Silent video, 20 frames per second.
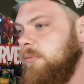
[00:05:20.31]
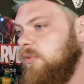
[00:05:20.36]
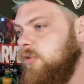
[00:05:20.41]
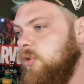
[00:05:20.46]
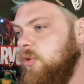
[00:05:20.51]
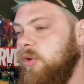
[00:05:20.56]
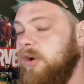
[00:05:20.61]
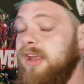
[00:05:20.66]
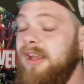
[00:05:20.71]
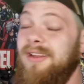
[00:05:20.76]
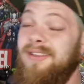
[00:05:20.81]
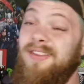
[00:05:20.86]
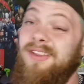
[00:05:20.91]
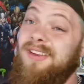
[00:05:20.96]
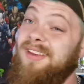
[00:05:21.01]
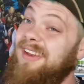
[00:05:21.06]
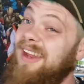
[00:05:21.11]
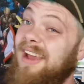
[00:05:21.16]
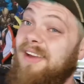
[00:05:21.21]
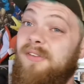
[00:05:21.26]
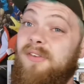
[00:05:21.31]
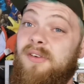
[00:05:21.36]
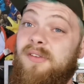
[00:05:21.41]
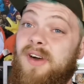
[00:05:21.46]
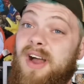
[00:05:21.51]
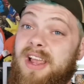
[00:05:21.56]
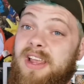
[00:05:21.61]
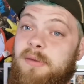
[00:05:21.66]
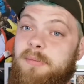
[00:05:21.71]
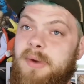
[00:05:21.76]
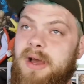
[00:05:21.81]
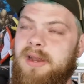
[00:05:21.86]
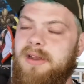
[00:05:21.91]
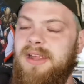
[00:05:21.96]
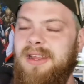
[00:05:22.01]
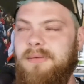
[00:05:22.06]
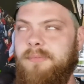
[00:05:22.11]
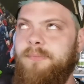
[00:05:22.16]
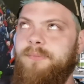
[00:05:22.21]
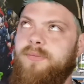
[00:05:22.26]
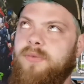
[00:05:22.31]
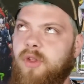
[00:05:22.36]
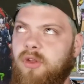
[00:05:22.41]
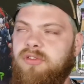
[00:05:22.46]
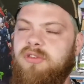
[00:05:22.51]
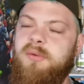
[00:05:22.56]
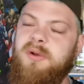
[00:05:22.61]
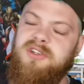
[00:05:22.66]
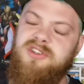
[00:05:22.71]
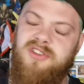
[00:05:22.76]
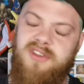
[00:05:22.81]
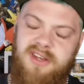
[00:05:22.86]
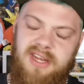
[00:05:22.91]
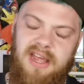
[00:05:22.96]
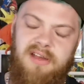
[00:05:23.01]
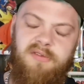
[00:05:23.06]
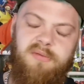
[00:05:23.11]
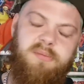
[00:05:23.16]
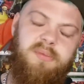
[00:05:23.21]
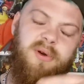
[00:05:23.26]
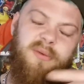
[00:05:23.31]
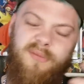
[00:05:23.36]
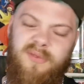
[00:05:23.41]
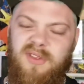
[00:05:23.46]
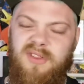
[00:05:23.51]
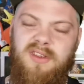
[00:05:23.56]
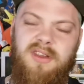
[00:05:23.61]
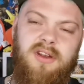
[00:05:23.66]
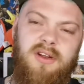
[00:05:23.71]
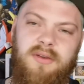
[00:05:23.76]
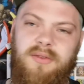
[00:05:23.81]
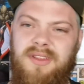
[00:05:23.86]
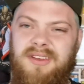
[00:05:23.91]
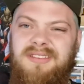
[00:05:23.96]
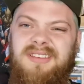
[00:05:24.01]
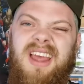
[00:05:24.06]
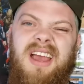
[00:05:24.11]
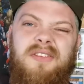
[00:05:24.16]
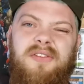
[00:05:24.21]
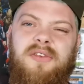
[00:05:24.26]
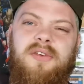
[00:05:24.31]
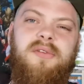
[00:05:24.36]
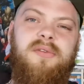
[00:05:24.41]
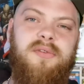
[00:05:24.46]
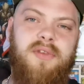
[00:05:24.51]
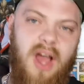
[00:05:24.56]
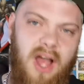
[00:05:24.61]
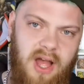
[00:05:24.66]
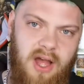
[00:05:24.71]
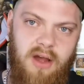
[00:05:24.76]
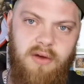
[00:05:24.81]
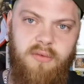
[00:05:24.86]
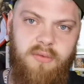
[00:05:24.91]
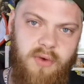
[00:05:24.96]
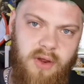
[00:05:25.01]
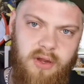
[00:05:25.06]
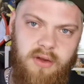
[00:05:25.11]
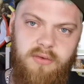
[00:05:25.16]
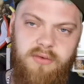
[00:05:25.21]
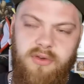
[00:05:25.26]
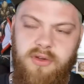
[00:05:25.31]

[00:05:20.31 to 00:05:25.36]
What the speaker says: I'm talking the death of Iron Man, and not so much the death, but the death of our